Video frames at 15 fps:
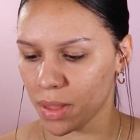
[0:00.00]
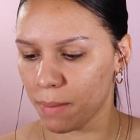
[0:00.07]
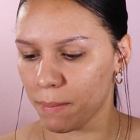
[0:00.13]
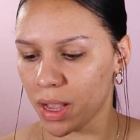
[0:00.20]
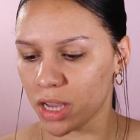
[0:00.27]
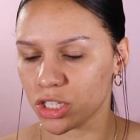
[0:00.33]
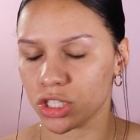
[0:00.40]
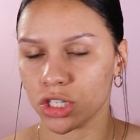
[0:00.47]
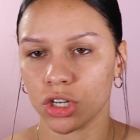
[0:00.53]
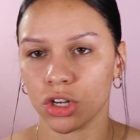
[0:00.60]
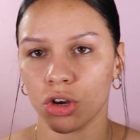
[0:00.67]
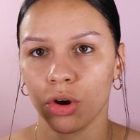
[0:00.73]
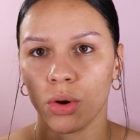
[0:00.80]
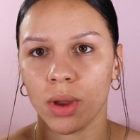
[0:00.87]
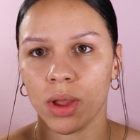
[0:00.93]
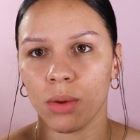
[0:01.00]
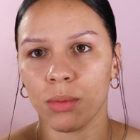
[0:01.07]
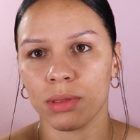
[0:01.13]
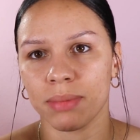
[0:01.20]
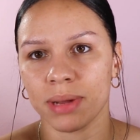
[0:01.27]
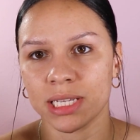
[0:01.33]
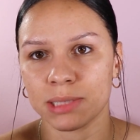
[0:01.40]
I'm actually gonna go in
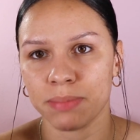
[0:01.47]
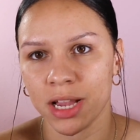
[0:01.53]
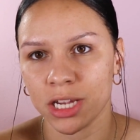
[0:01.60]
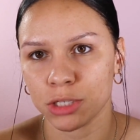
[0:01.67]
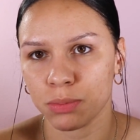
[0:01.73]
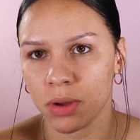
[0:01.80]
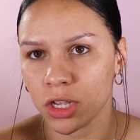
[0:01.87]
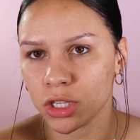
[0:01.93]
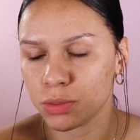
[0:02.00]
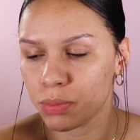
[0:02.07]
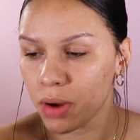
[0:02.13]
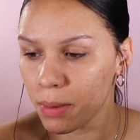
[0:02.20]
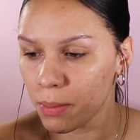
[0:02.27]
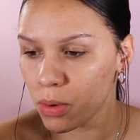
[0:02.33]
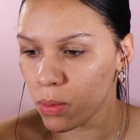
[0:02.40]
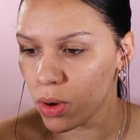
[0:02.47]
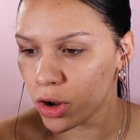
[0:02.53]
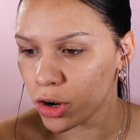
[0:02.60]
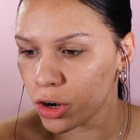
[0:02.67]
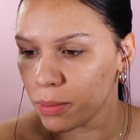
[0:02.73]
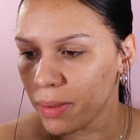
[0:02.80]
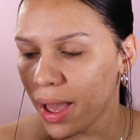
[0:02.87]
with my Smashbox primer water,